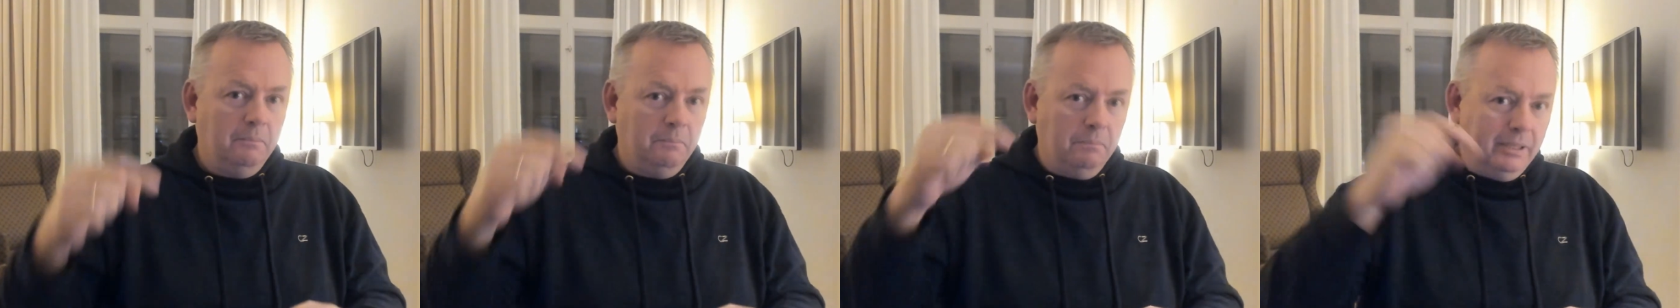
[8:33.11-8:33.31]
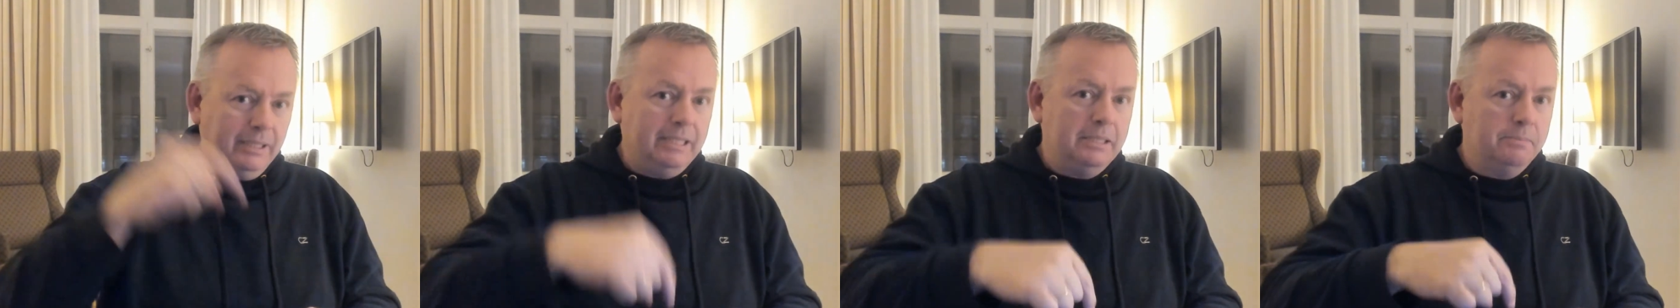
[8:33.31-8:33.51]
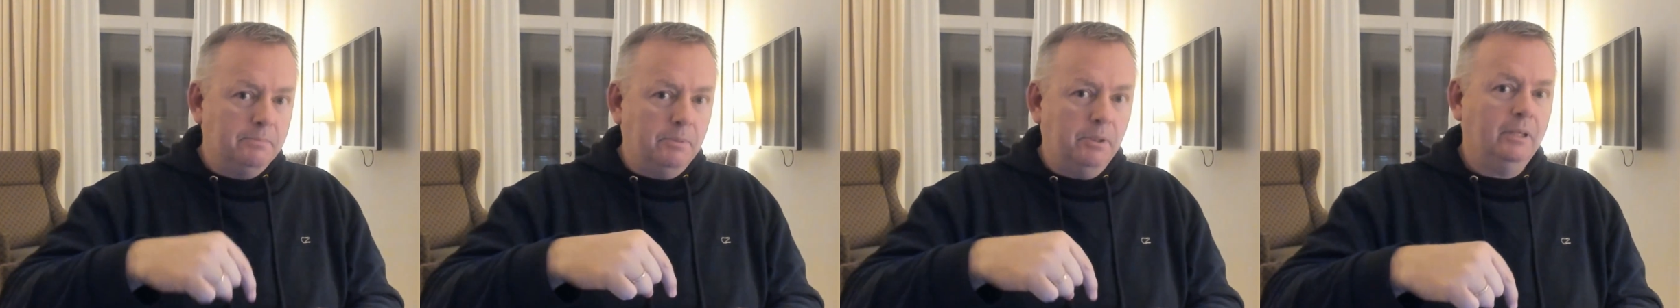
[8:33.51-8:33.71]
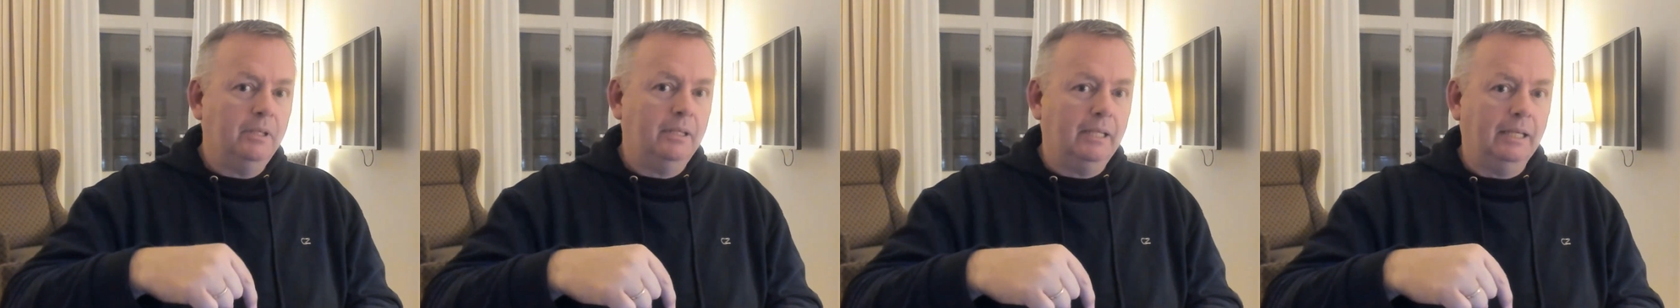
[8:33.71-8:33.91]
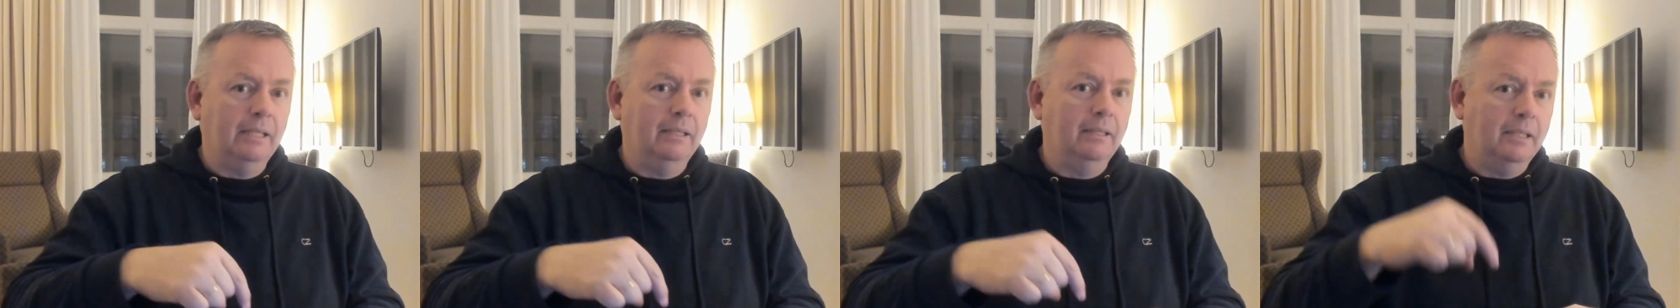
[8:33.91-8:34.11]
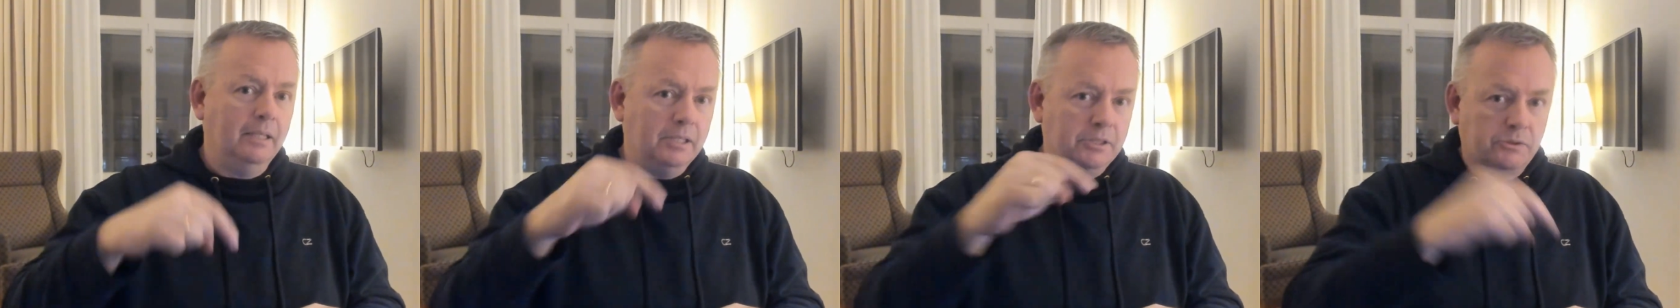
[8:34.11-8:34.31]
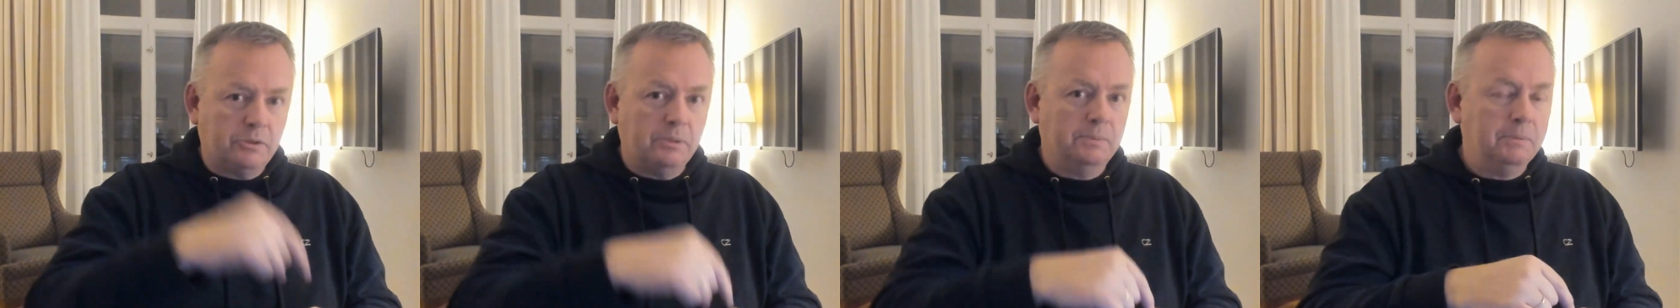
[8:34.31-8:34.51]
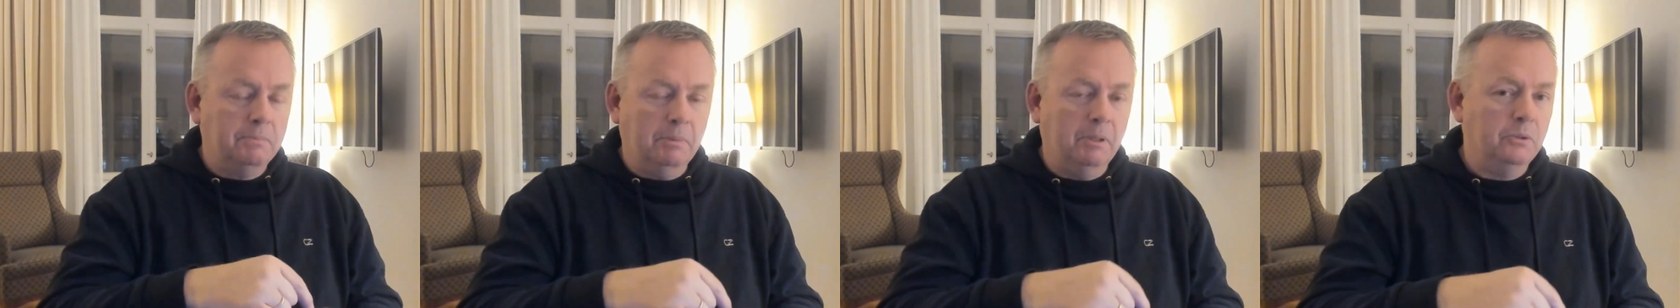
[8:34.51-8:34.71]
please put it in the
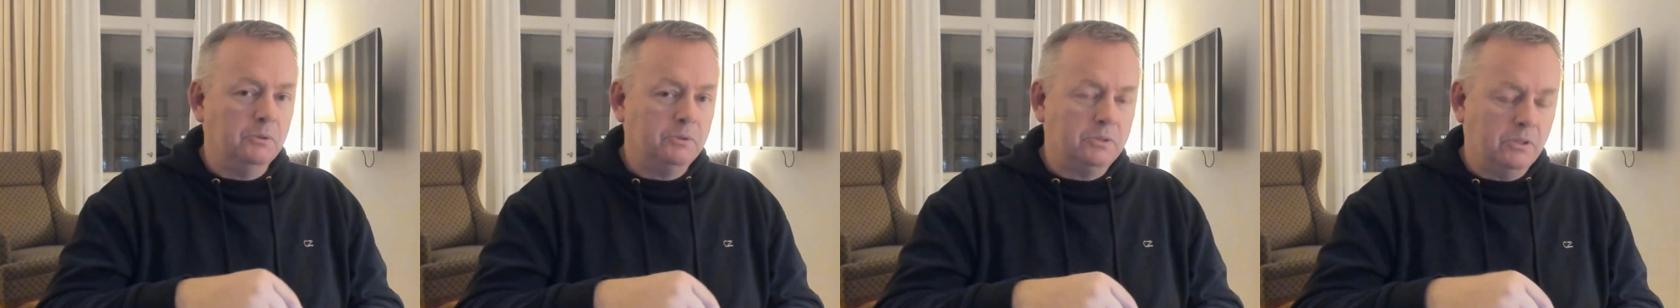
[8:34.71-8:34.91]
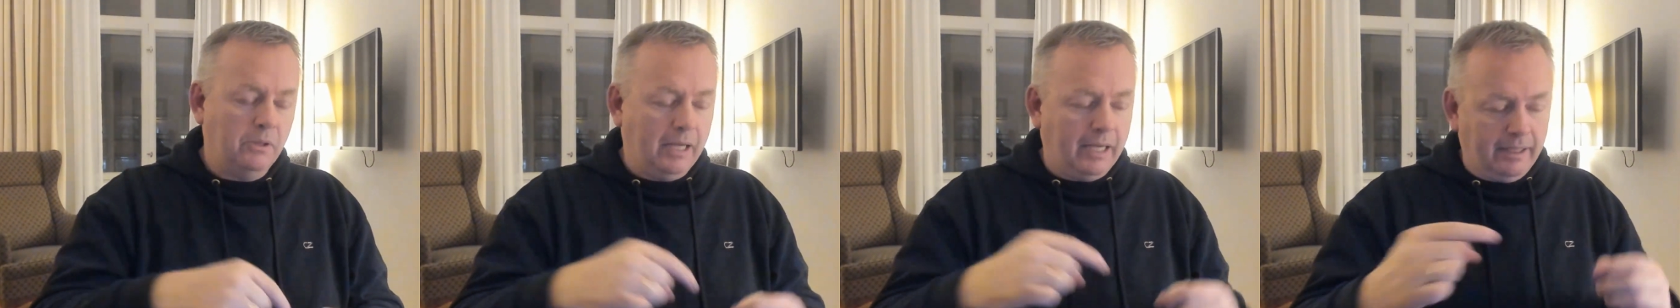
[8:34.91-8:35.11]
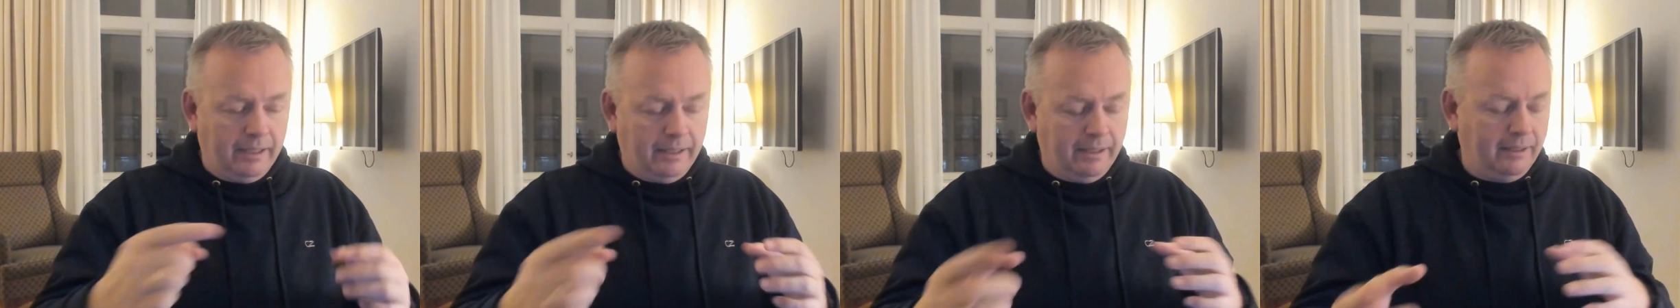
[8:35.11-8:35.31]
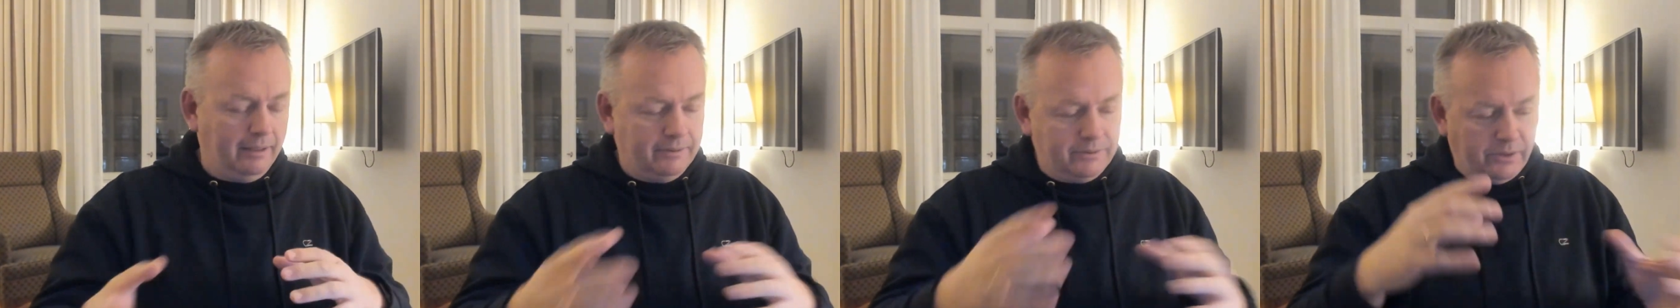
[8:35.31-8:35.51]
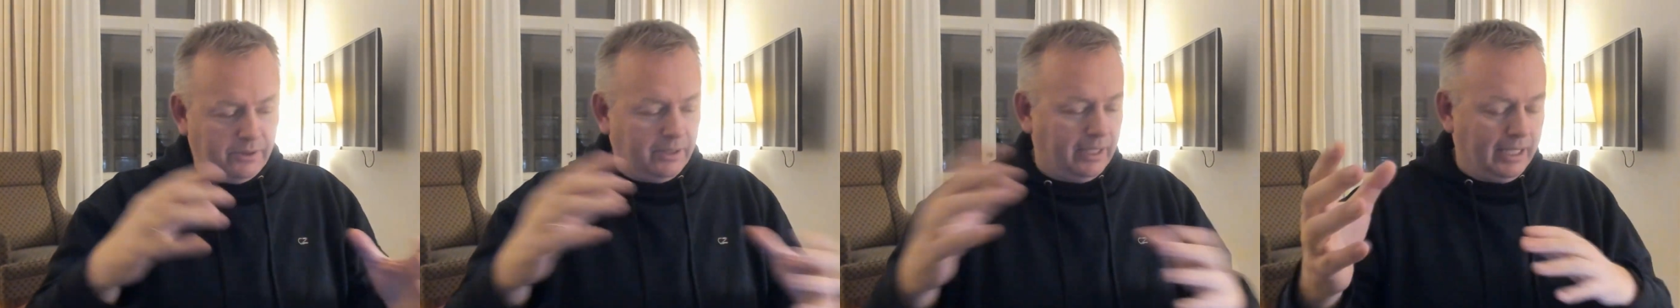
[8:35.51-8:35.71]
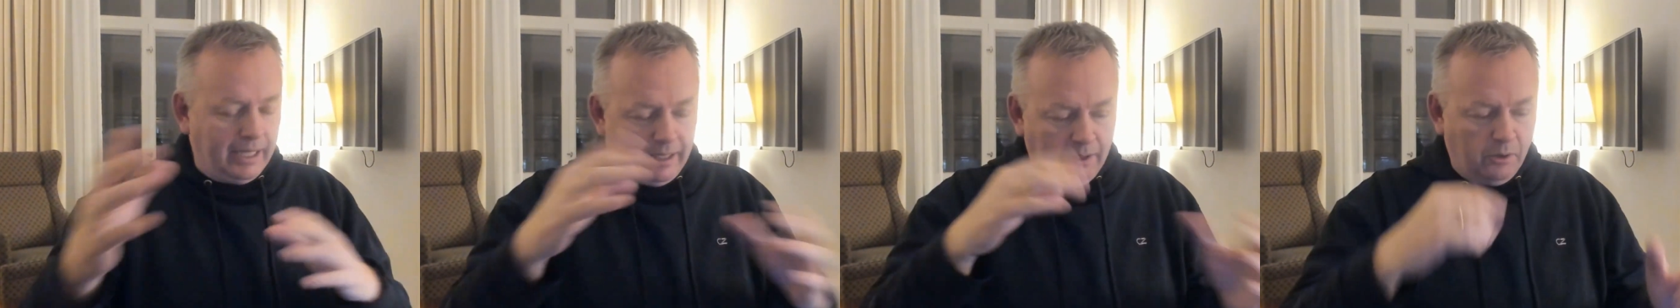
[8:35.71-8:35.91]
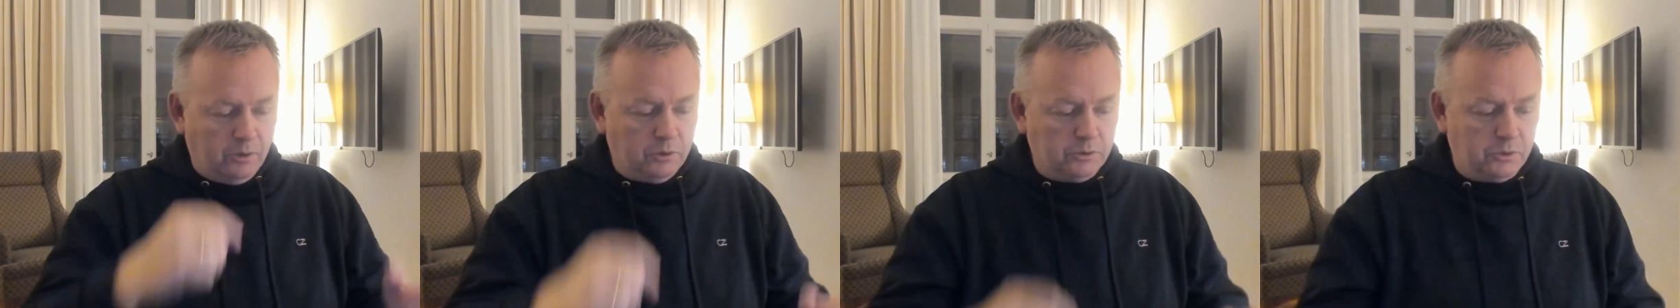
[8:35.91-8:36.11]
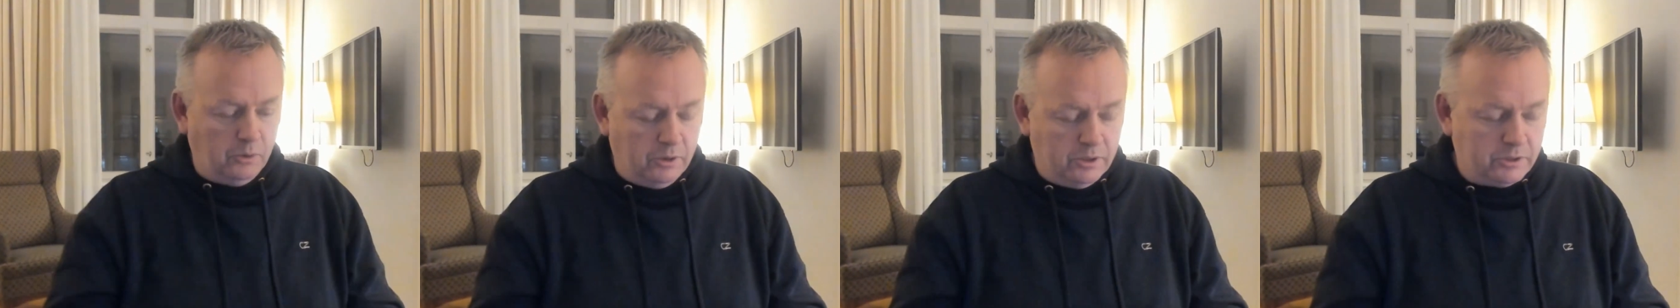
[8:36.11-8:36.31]
description below so that I, so that I
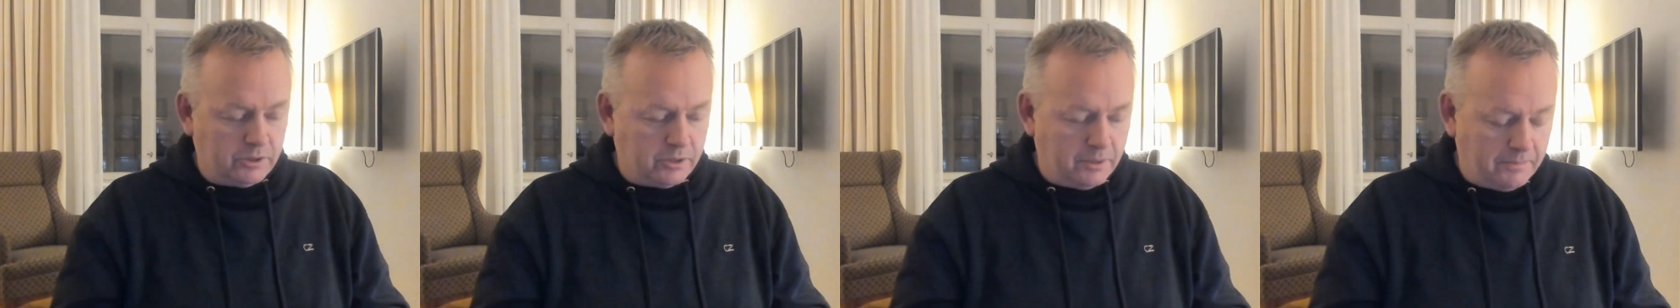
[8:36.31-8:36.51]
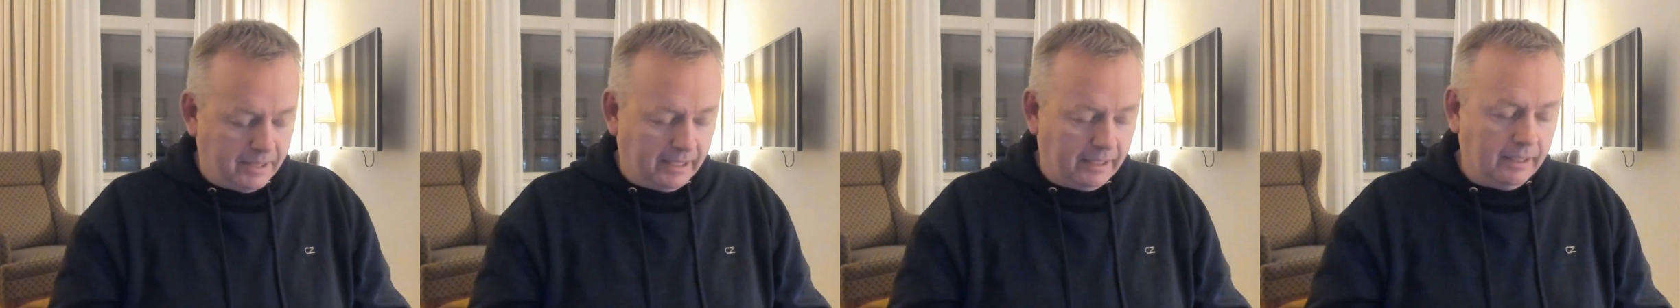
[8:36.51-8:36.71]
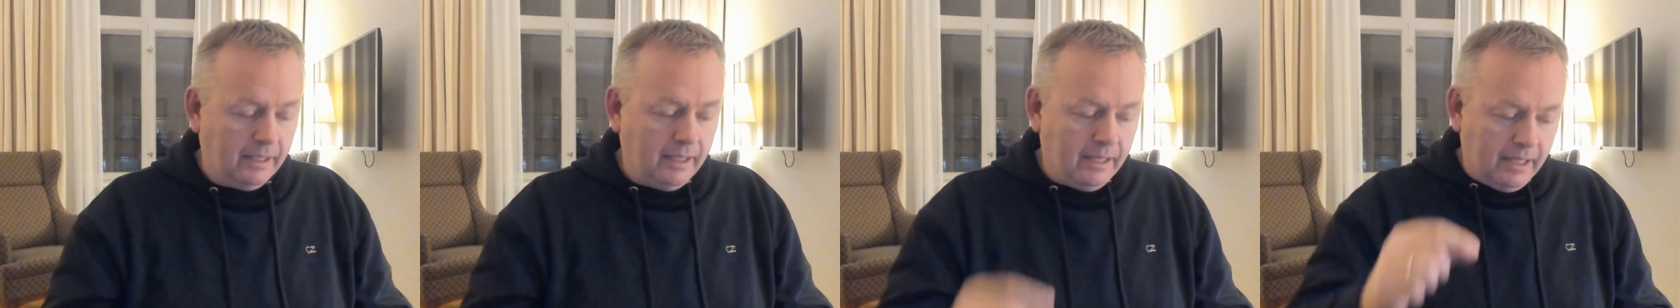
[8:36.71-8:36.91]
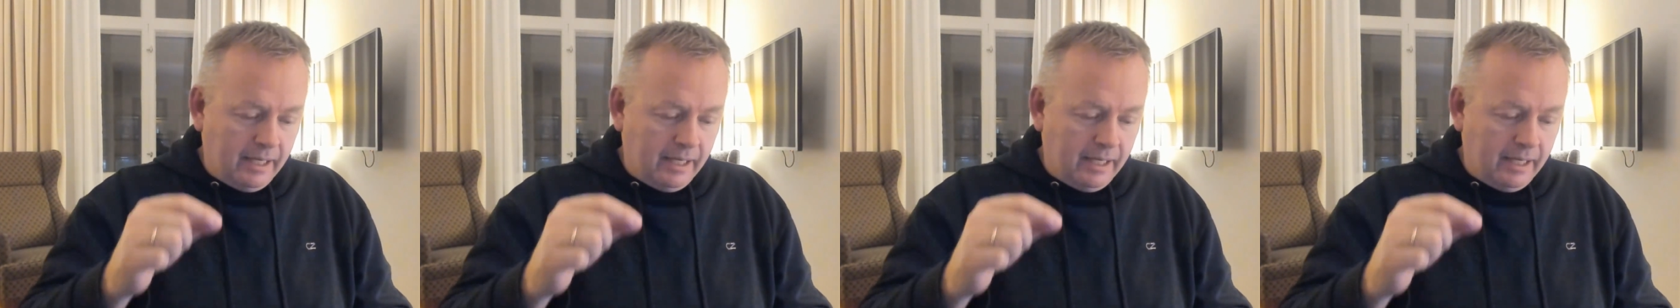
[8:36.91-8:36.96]
also learn something.